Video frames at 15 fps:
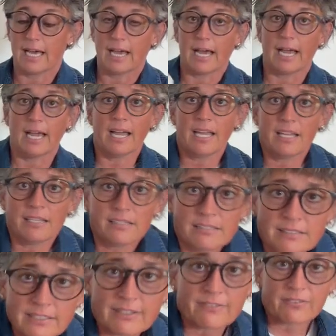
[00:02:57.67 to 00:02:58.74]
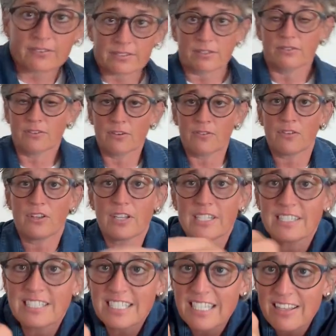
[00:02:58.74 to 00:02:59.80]
I don't know if you
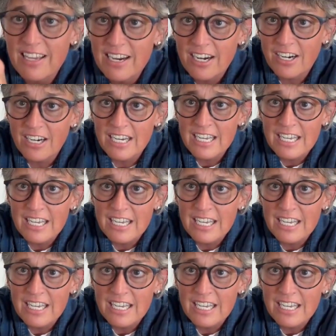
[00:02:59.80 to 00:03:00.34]
can see there.